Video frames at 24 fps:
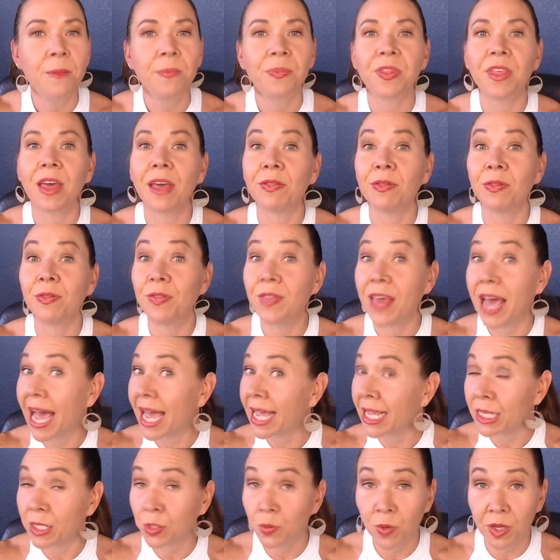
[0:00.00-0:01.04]
that
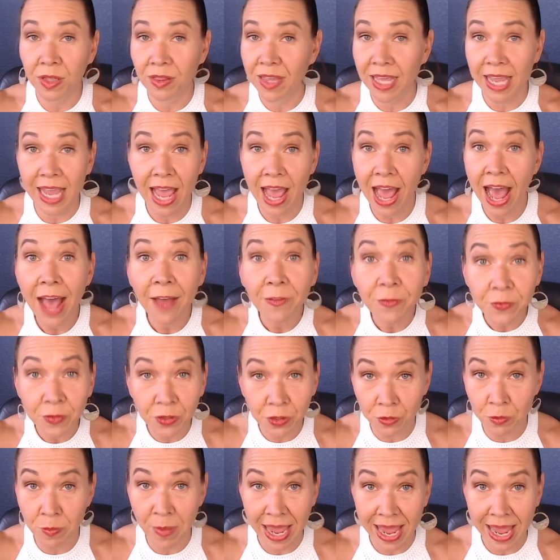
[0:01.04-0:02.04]
that is what they have to